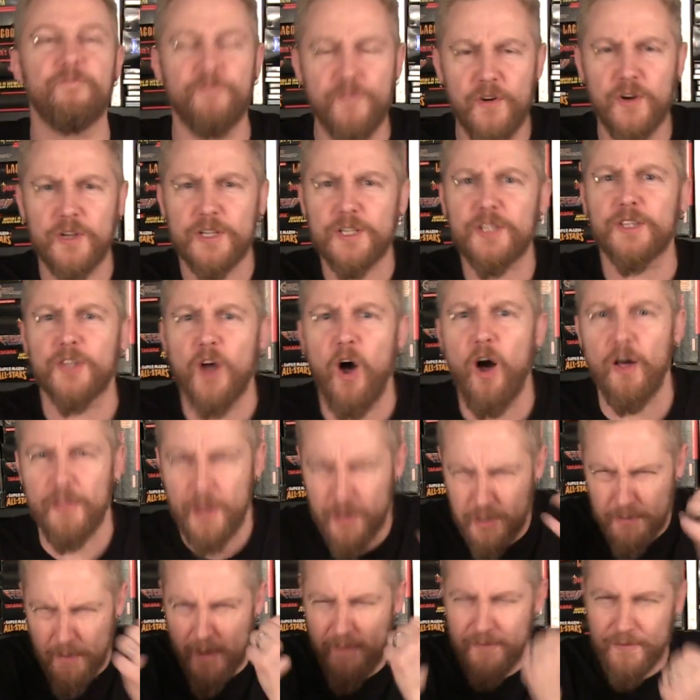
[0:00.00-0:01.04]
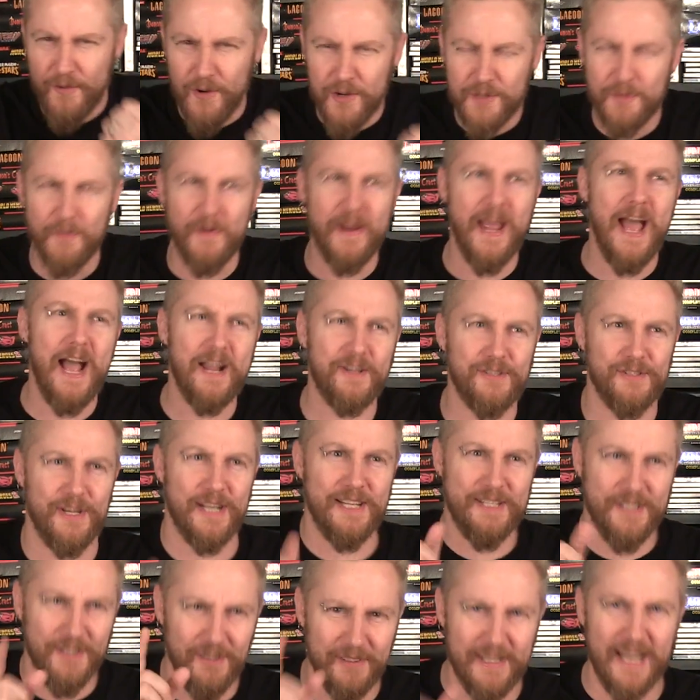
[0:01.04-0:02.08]
first thought. That's my first reaction. I
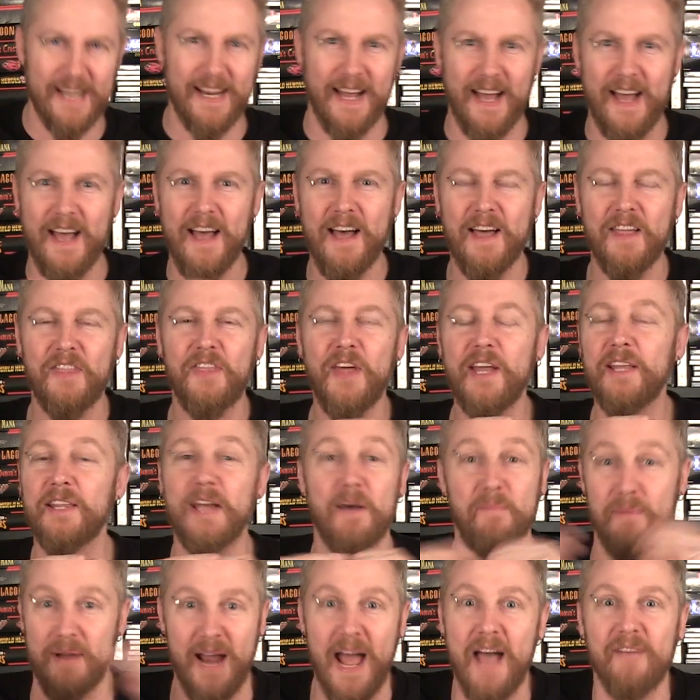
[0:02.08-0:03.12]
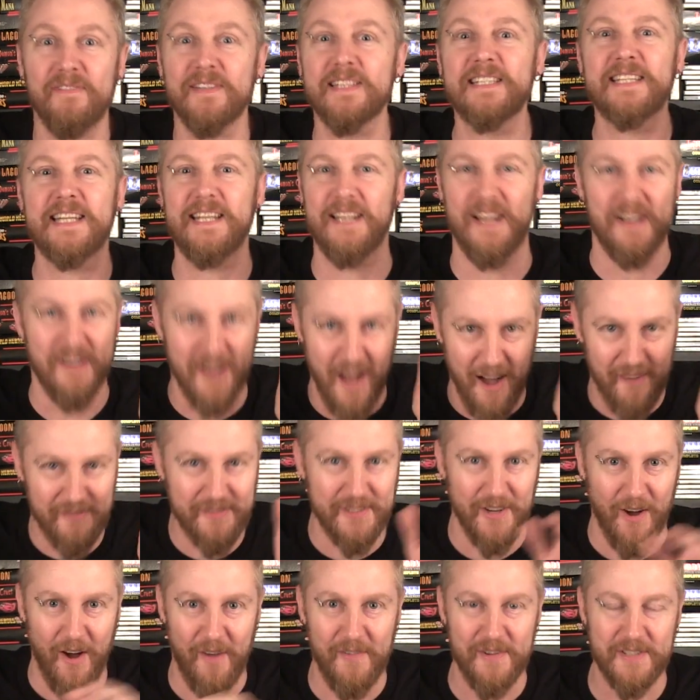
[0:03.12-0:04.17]
still kind of think that, but I haven't seen enough
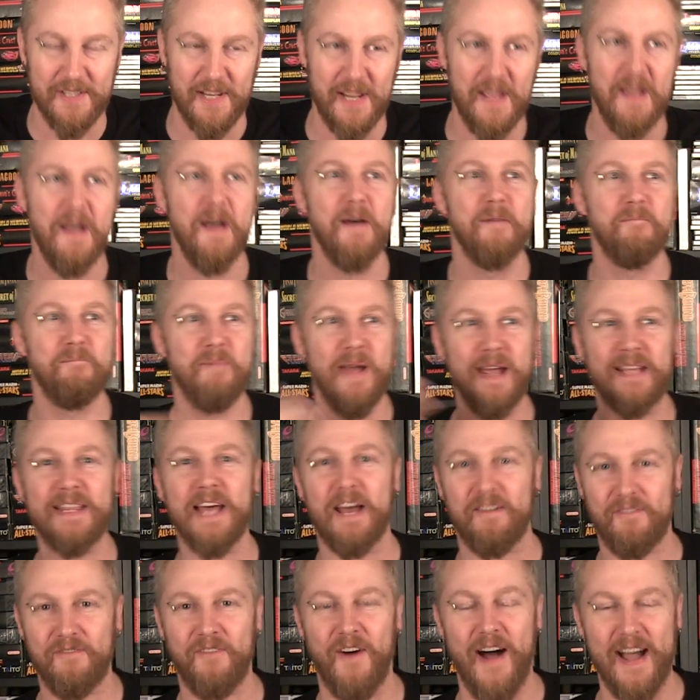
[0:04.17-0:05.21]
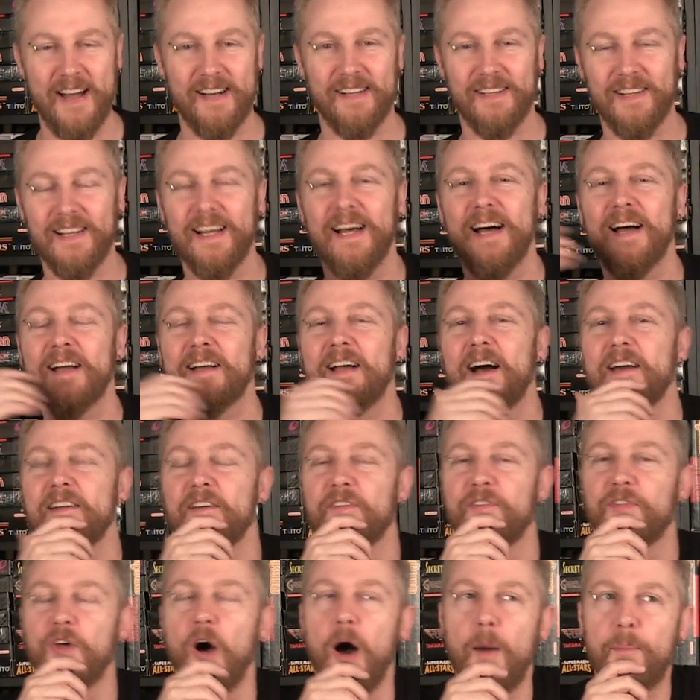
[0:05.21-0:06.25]
to obviously make that final kind
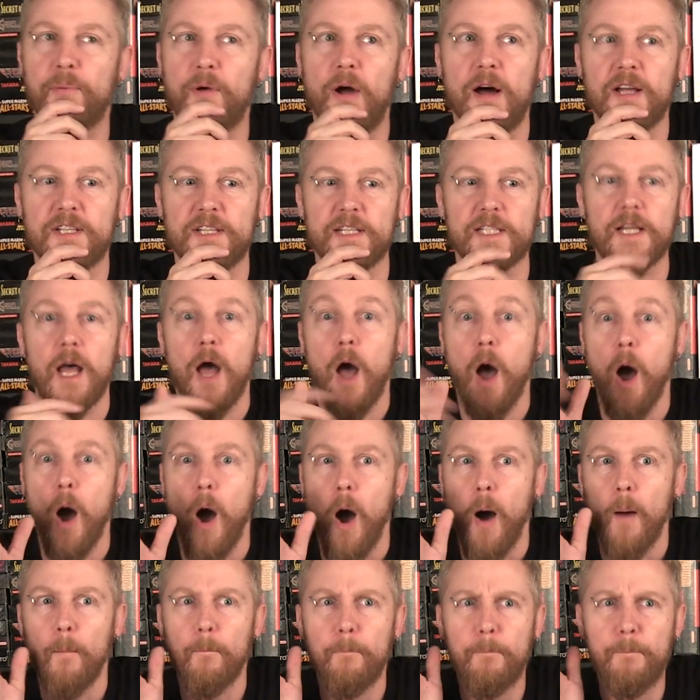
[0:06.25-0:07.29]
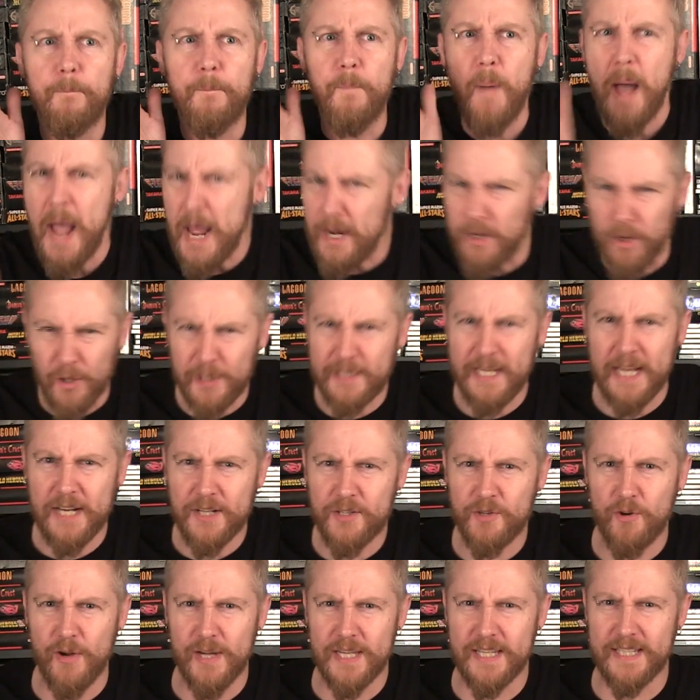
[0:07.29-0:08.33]
of thought process. It looked
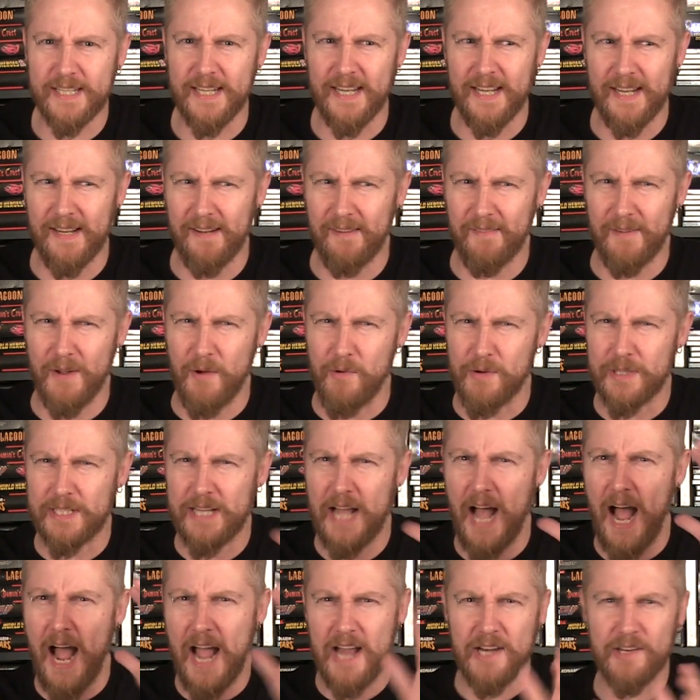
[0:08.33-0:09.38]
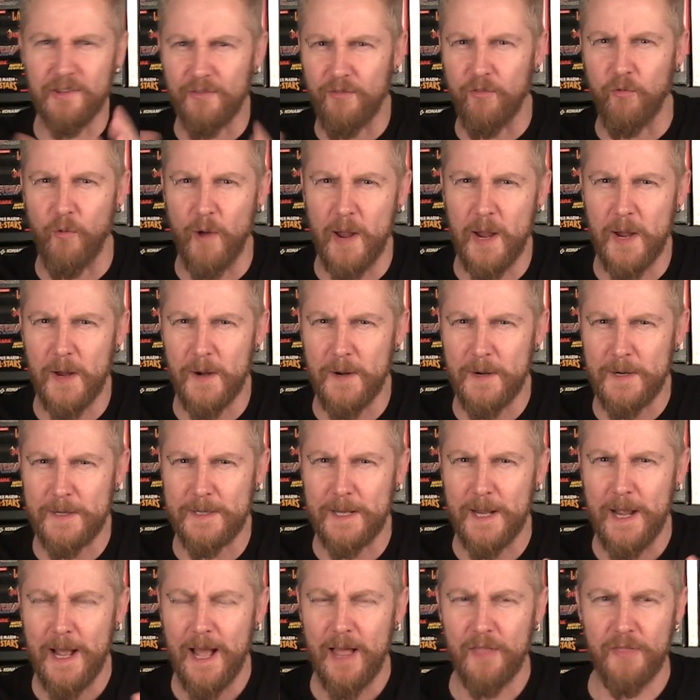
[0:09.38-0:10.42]
interesting. It was kind of weird
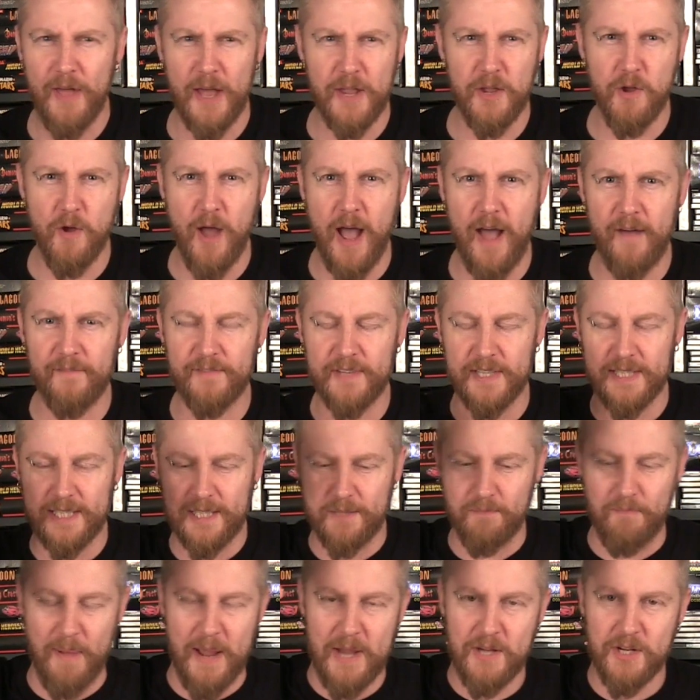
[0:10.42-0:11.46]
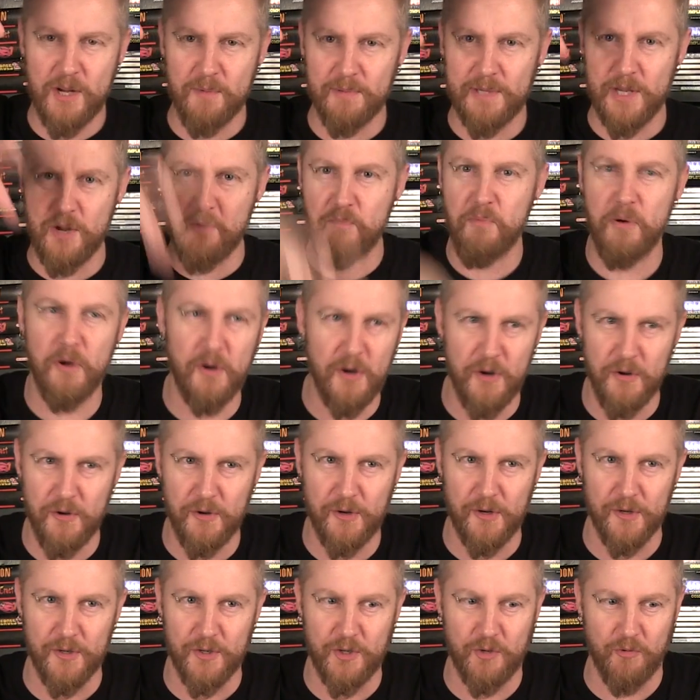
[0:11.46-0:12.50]
that you have spaceships that you put in your
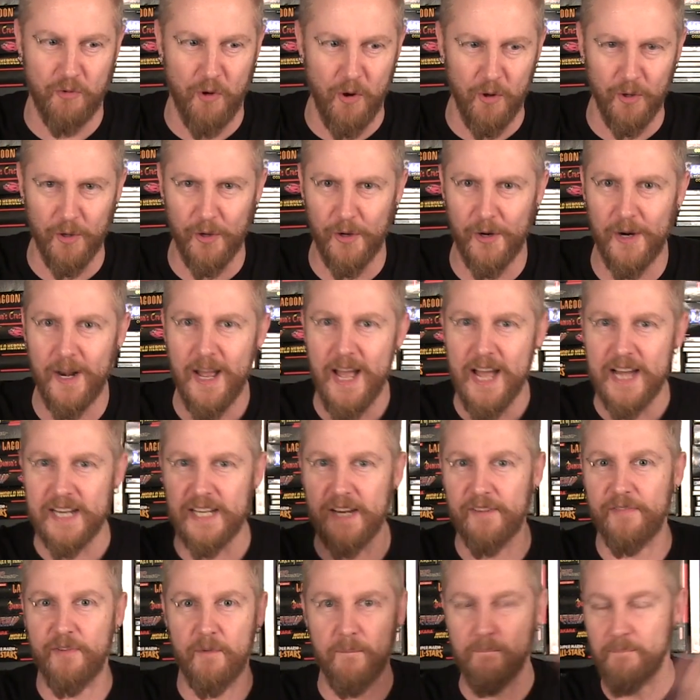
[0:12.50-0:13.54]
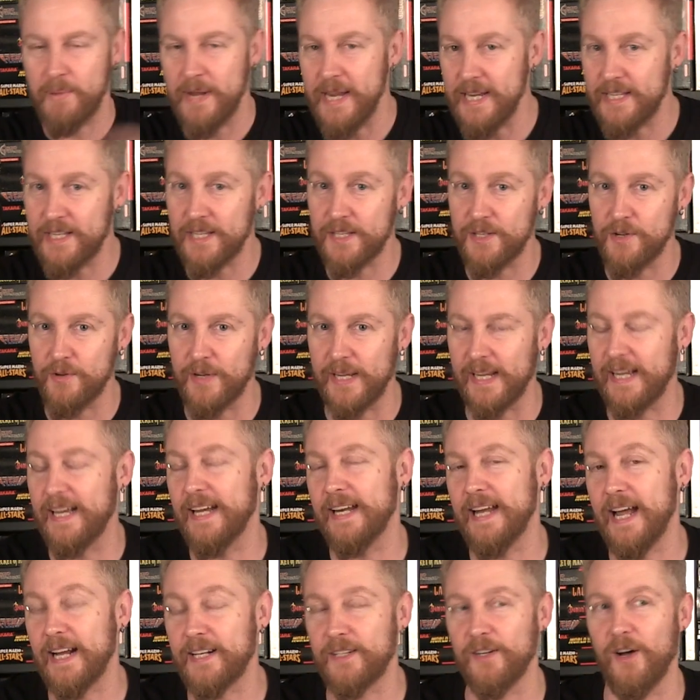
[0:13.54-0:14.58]
controller, different pieces you can
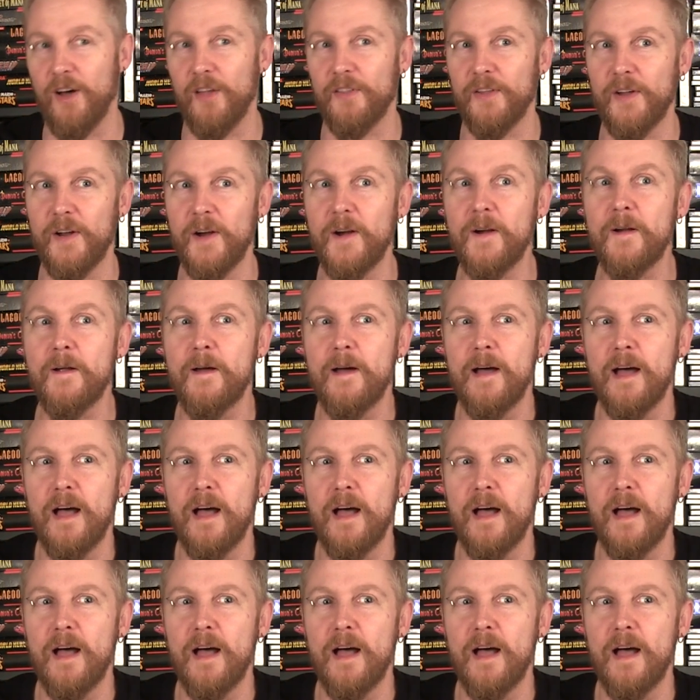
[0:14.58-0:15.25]
connect on there